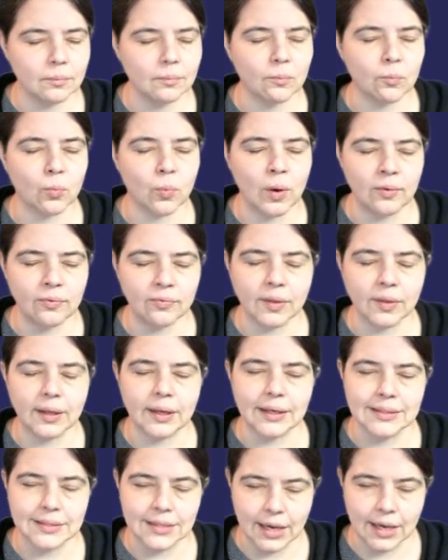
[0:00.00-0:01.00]

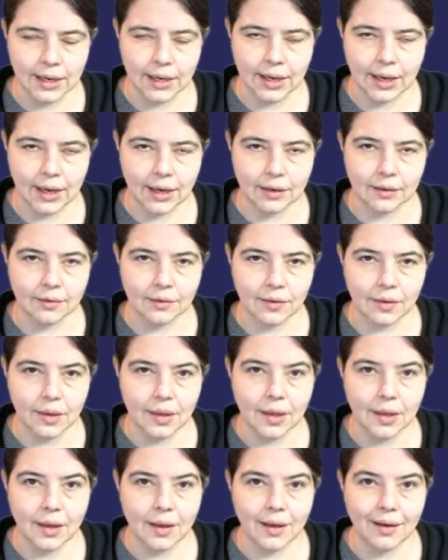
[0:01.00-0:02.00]
roughly a decade,
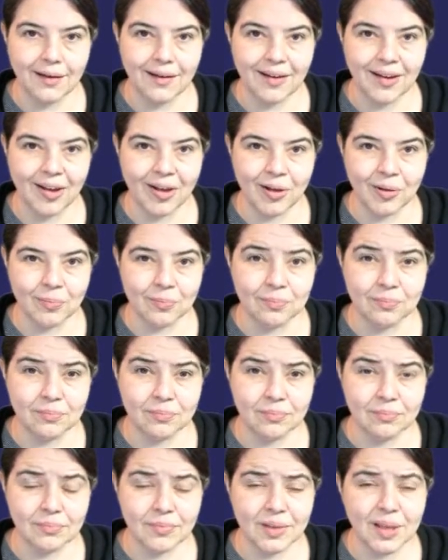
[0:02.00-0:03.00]
um,
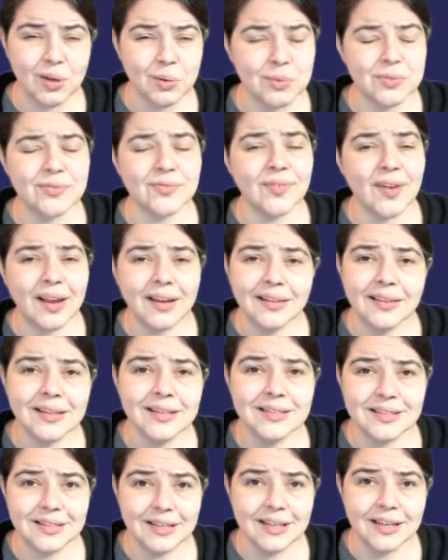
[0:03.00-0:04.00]
it was
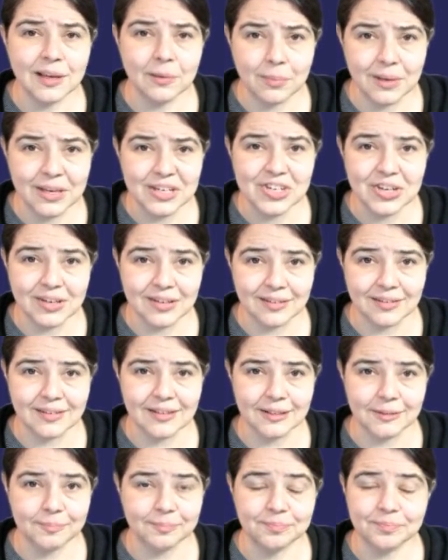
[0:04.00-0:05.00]
finally
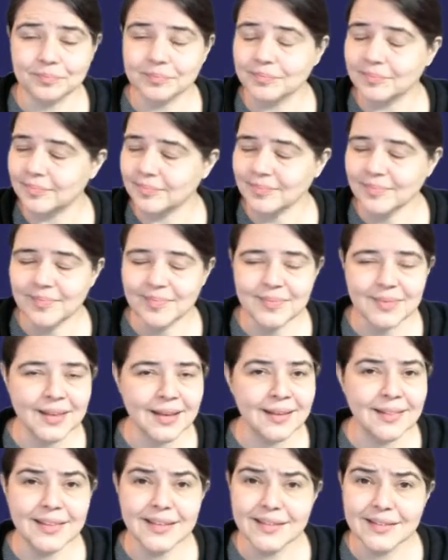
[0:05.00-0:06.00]
decommissioned.
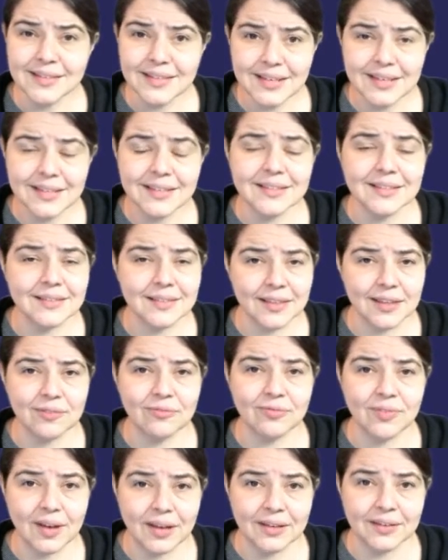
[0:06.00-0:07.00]
This is the
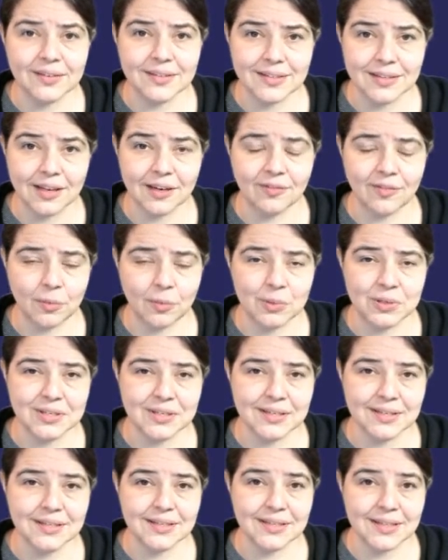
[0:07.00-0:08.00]
final set of
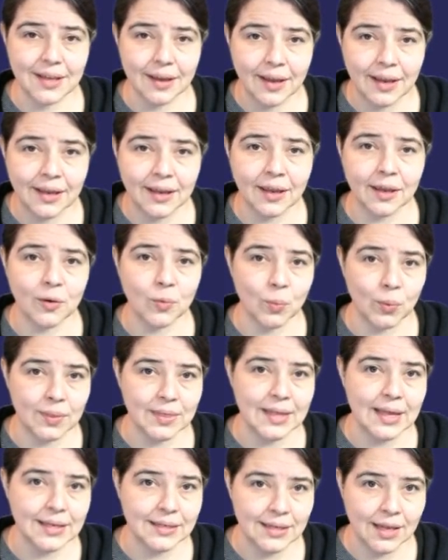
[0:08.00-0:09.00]
images taken with
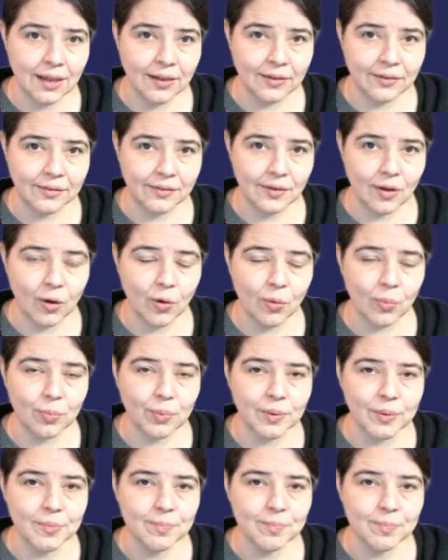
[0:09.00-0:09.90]
that telescope.